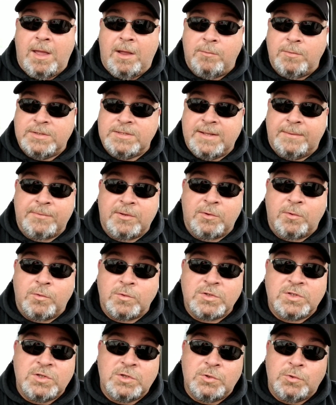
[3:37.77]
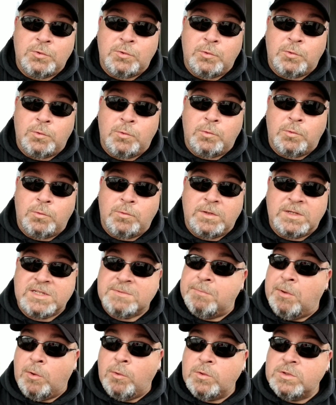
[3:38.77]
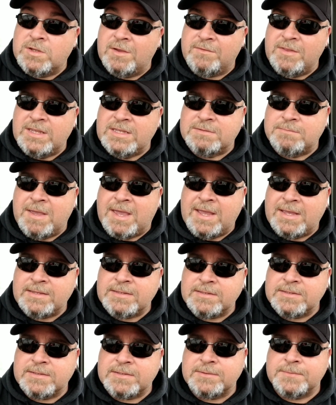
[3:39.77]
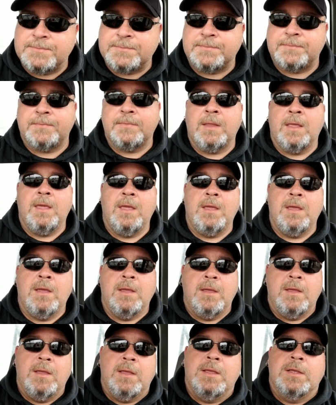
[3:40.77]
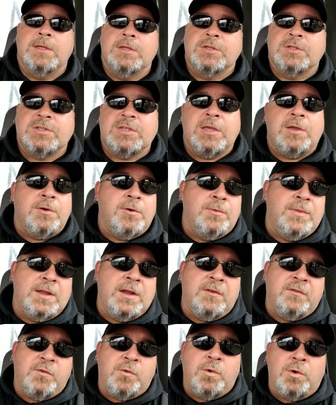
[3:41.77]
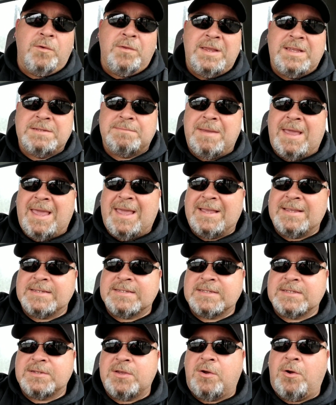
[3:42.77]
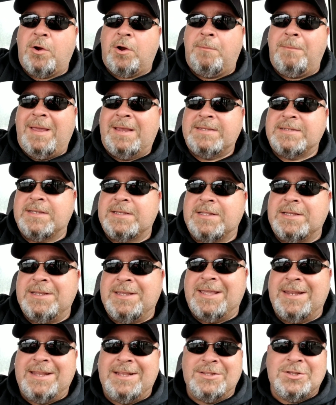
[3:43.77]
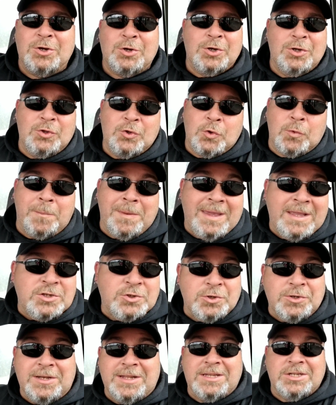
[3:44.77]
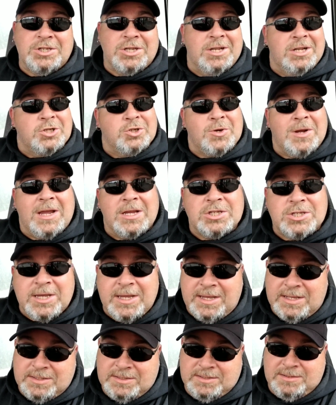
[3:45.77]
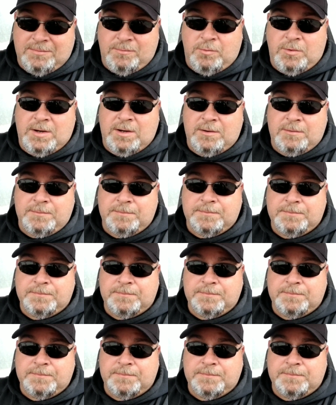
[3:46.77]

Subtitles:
receptacles to dispose of these masks. So therefore these masks are basically getting turned into a petri dish in a trash can somewhere.